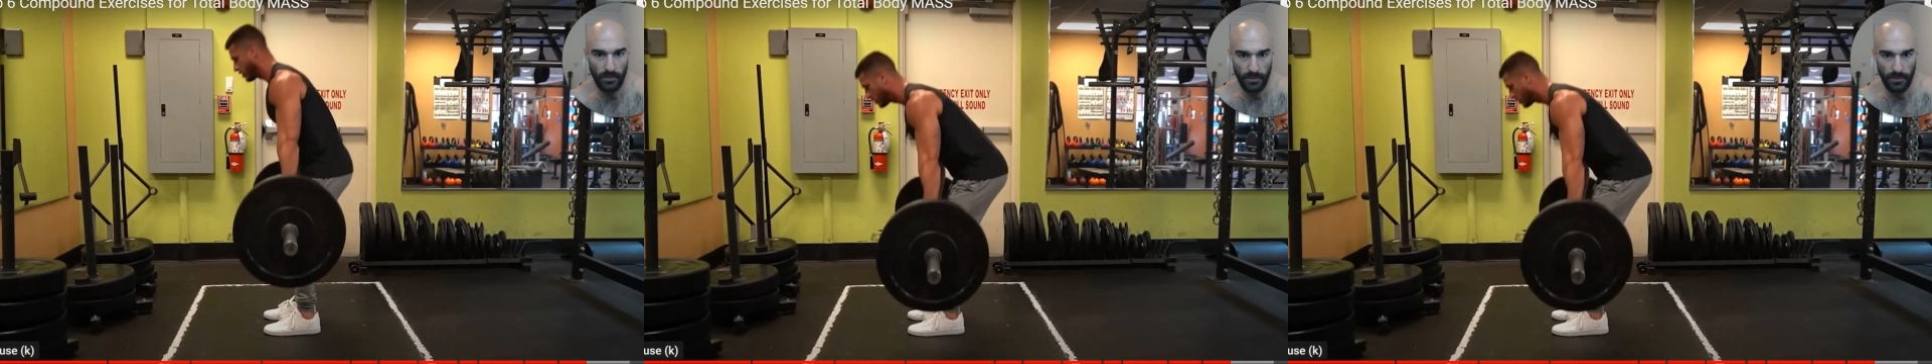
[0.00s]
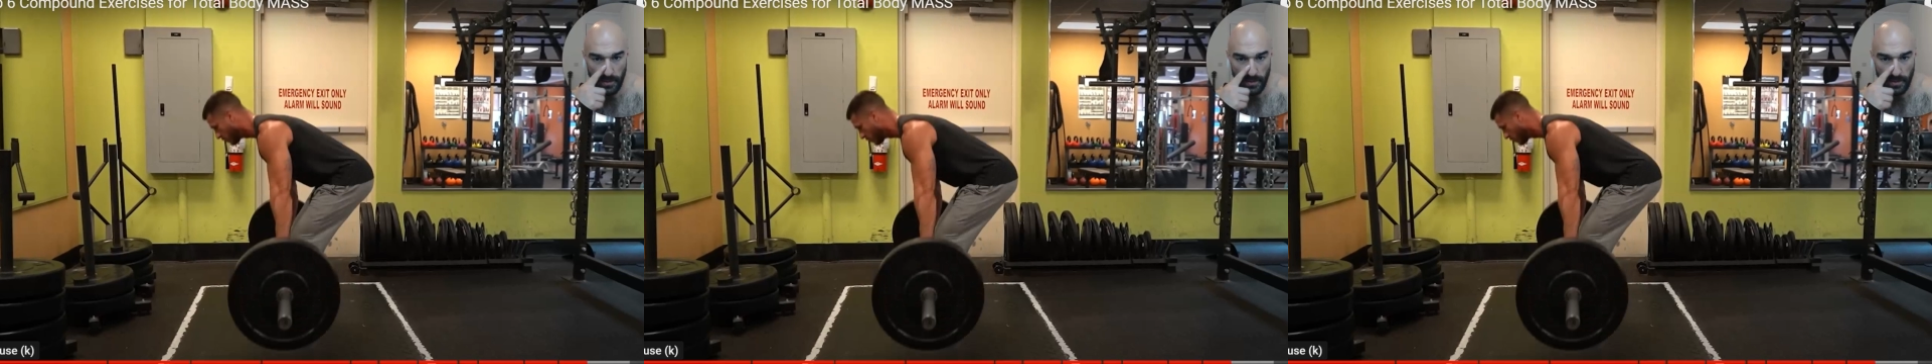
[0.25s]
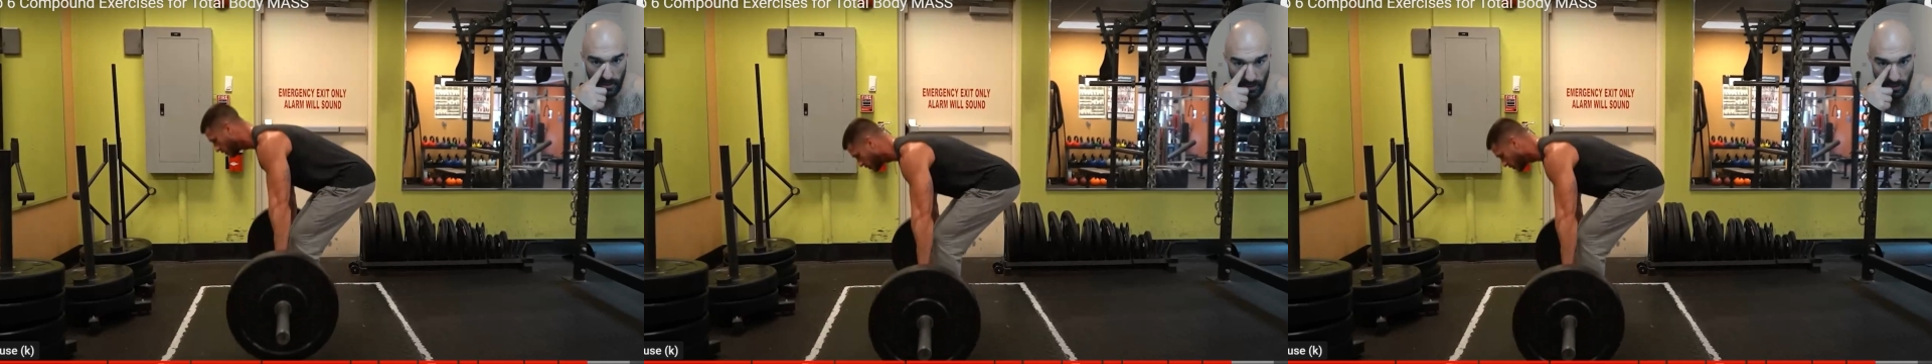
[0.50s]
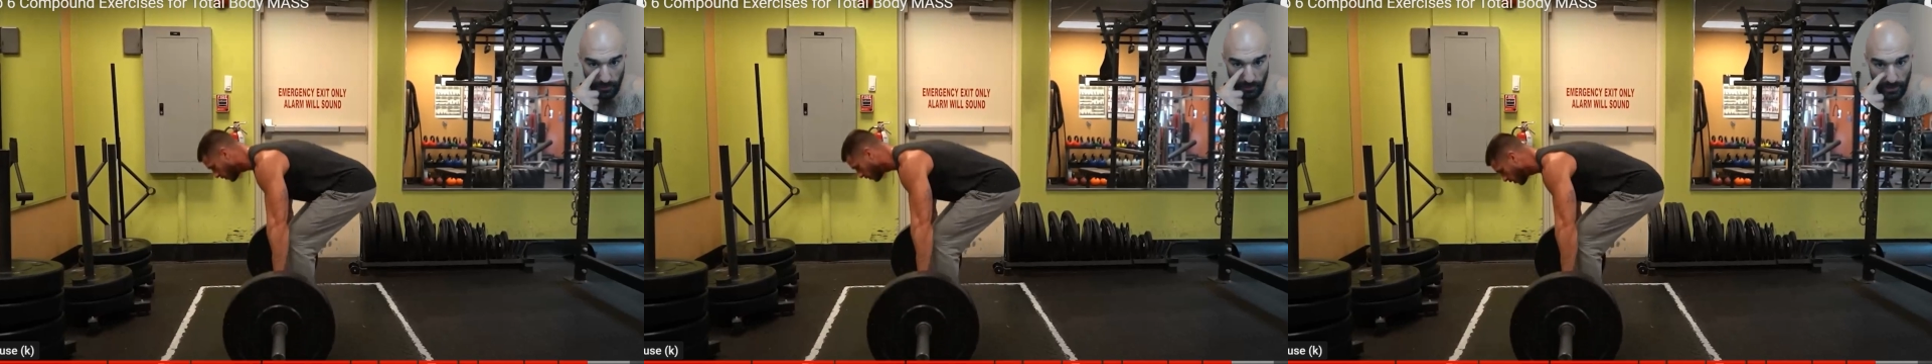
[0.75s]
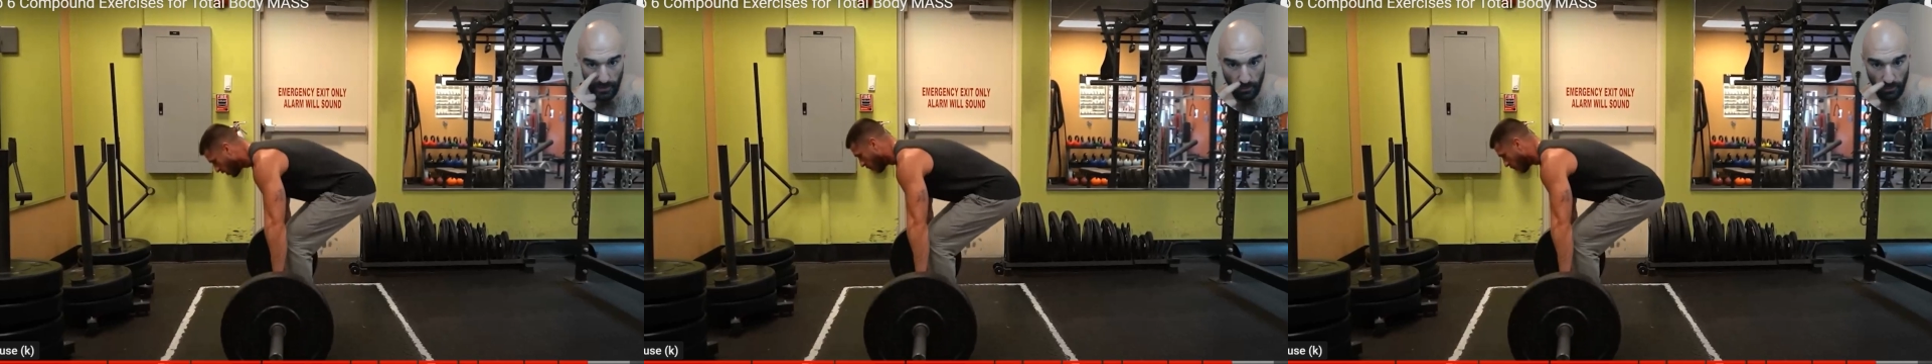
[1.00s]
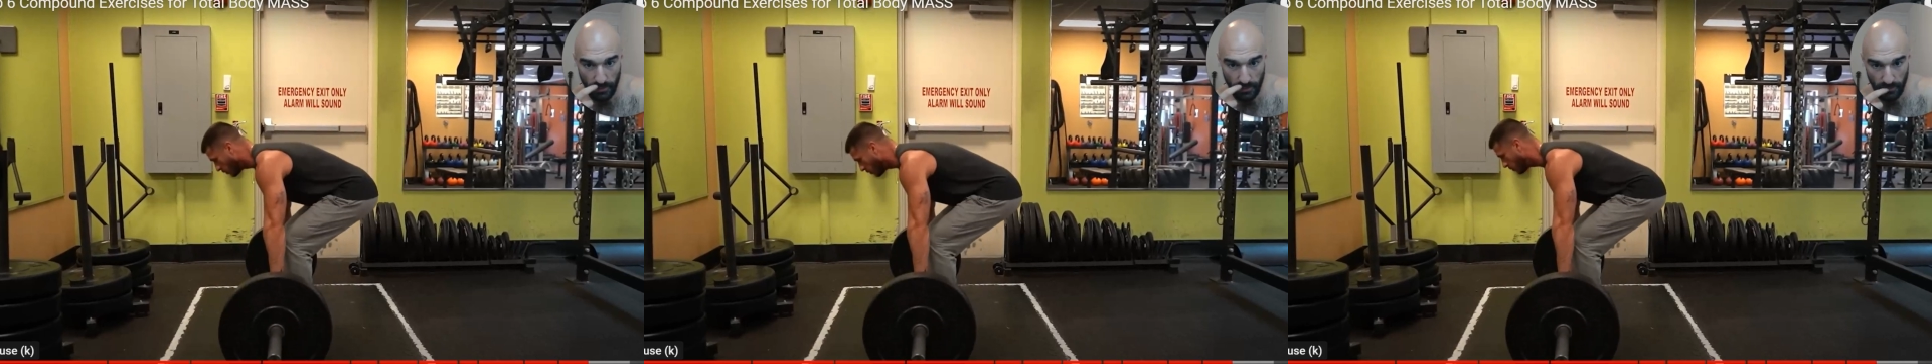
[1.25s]
the bar's a little bit
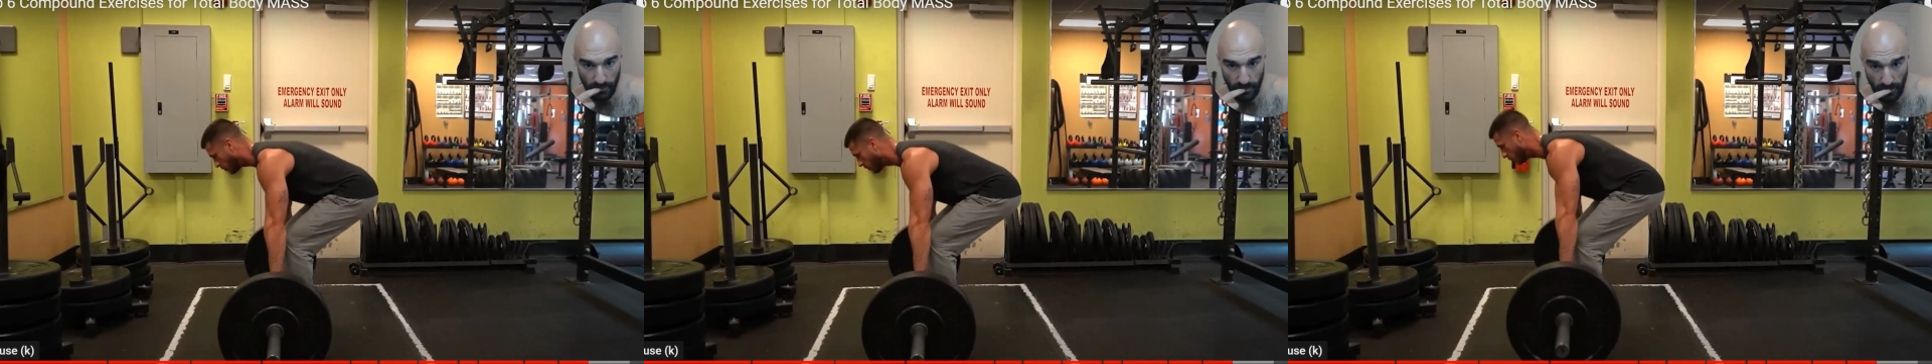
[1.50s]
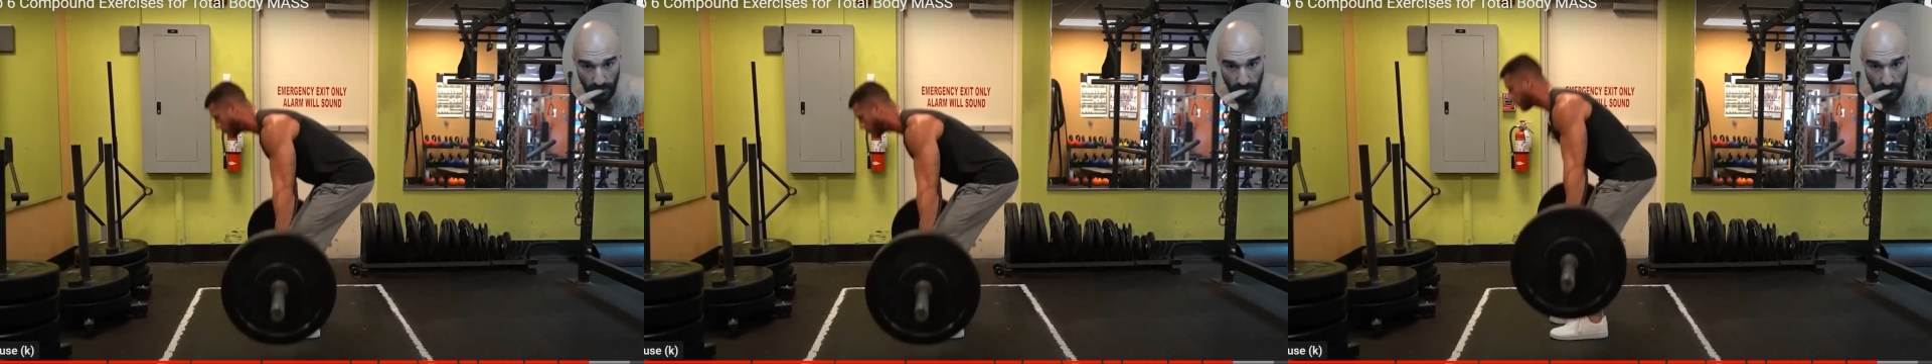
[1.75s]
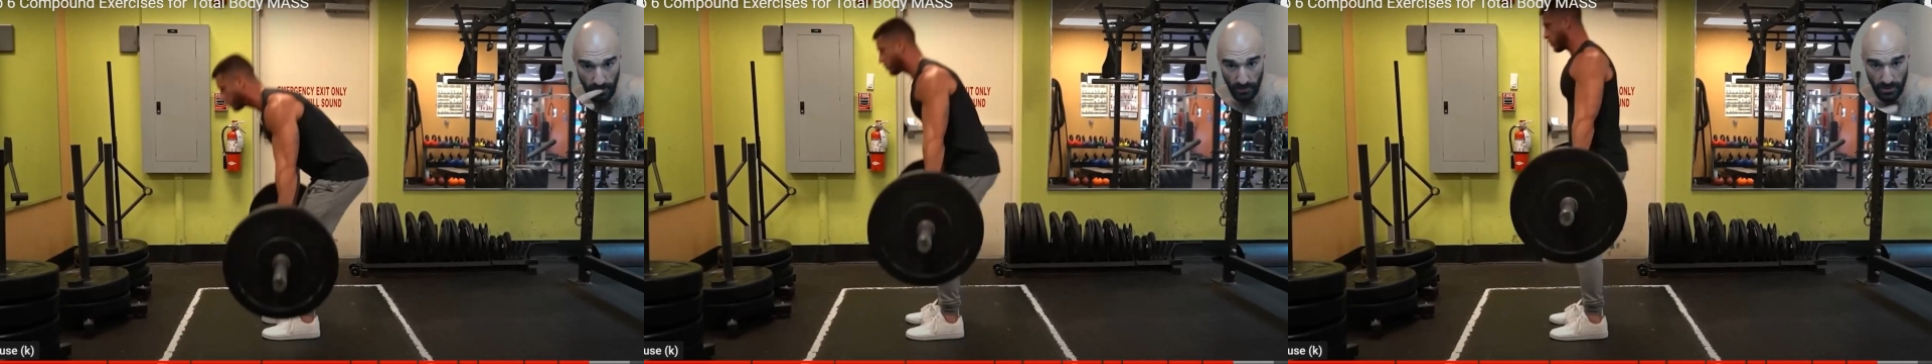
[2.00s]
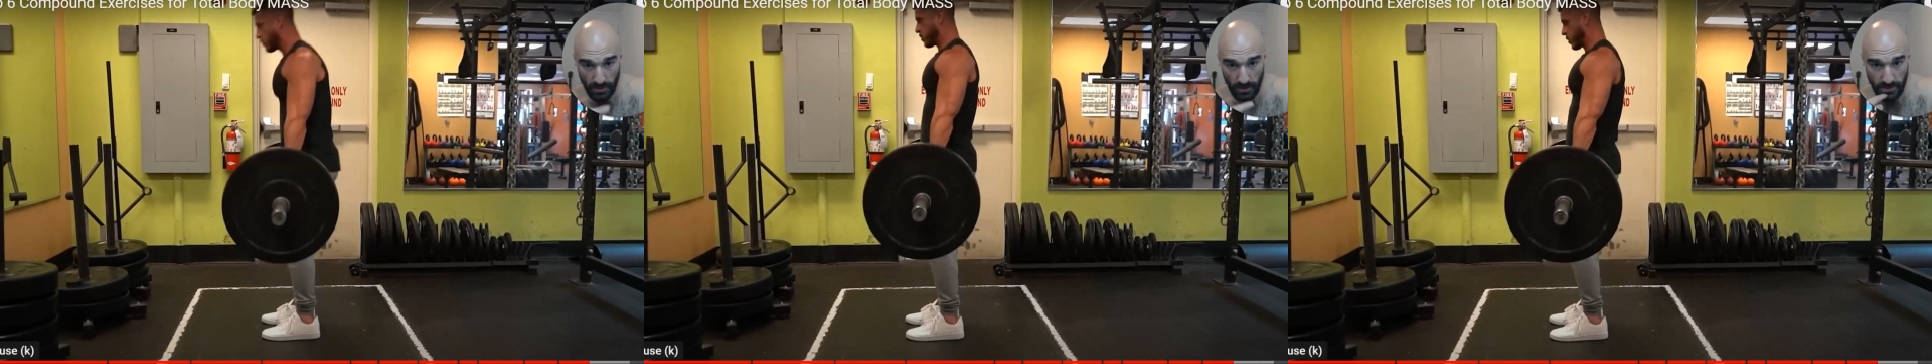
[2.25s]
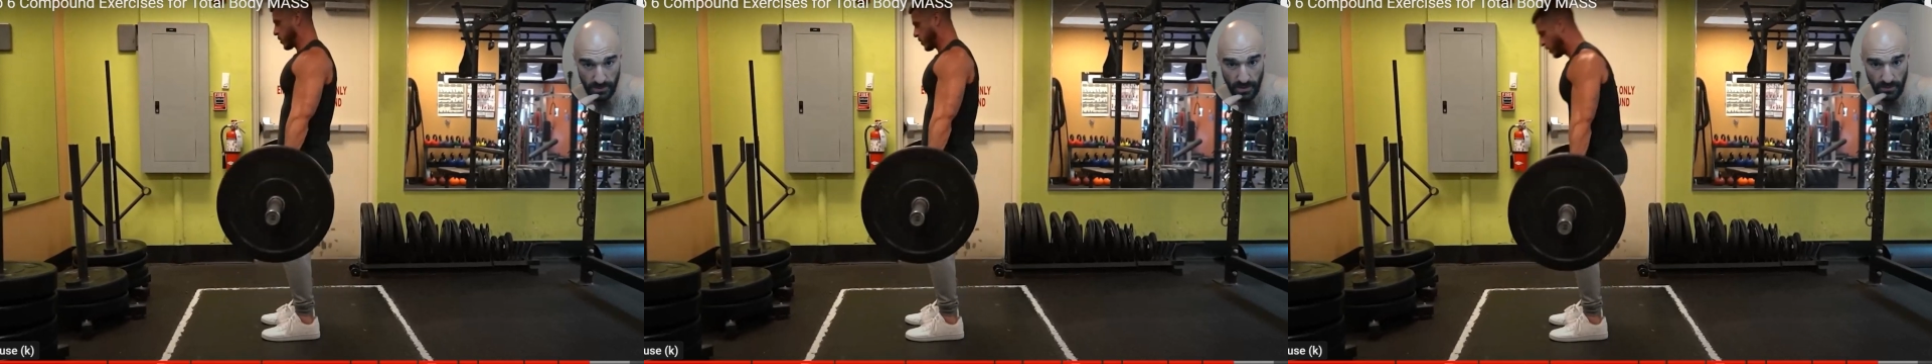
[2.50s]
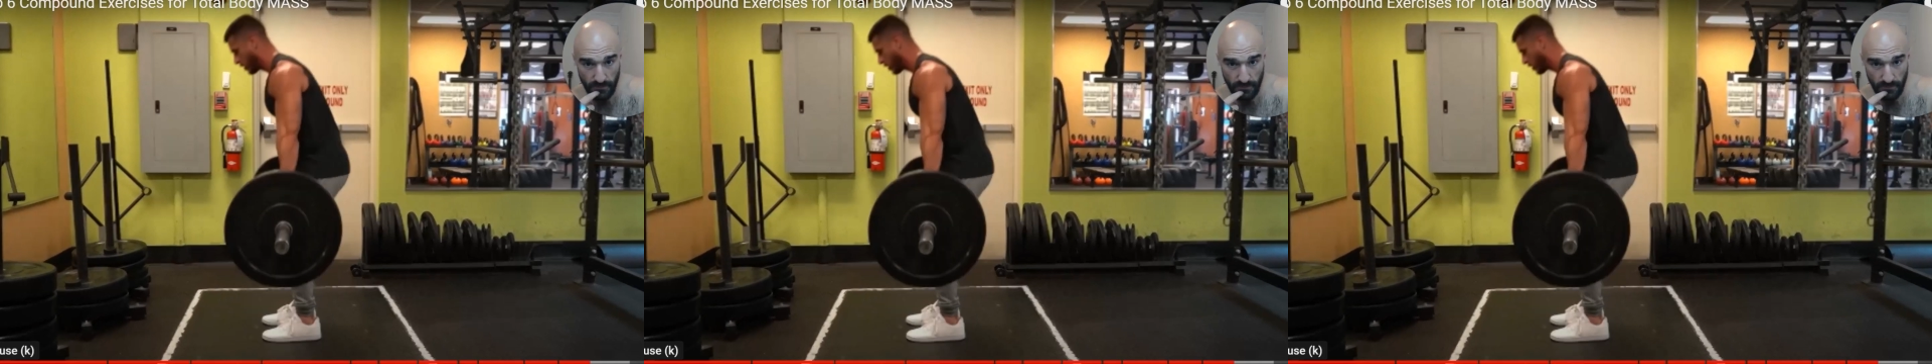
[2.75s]
closer to his shins here.